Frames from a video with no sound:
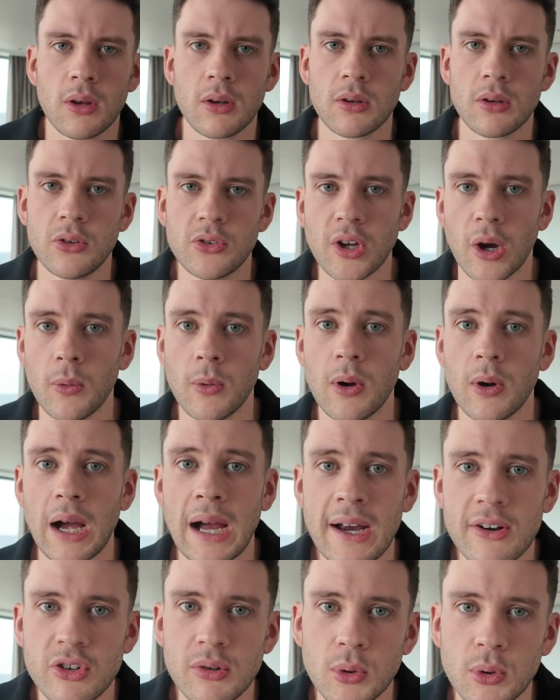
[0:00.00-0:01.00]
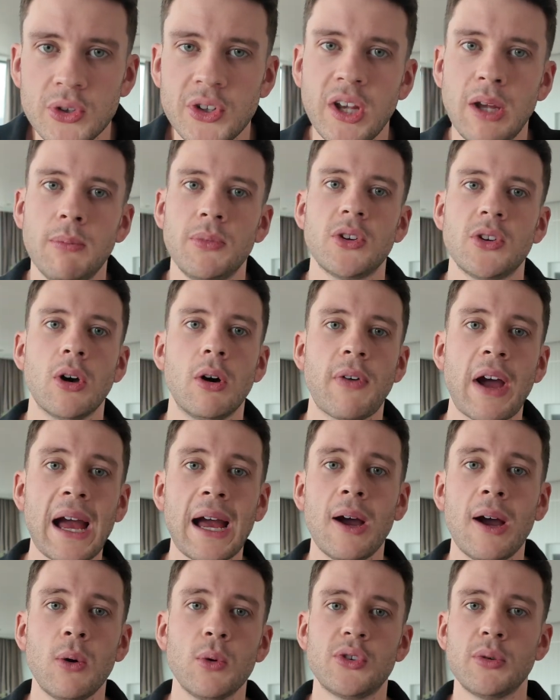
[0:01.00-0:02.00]
So, actionable tips of
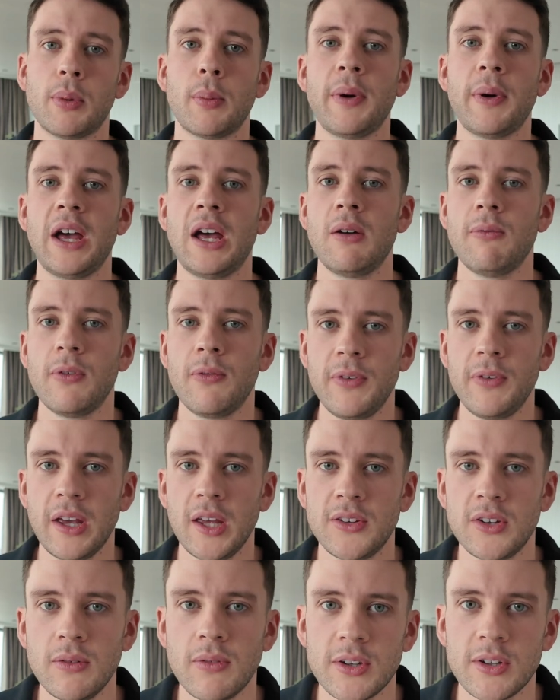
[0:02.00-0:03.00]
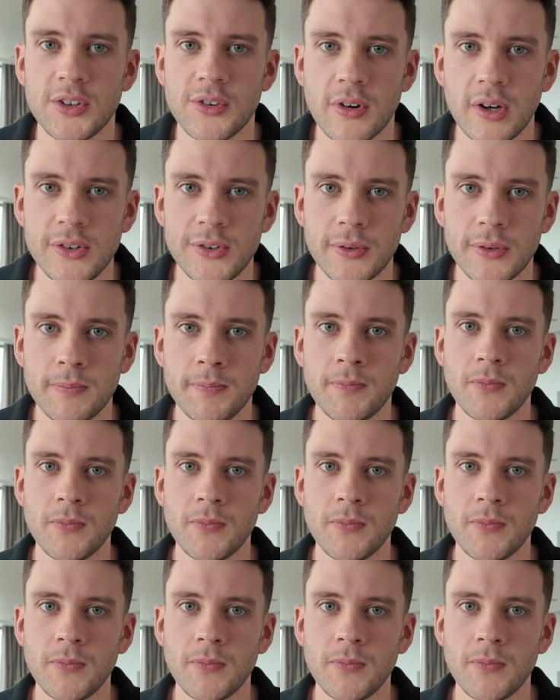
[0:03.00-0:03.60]
how to prepare for VAT registration.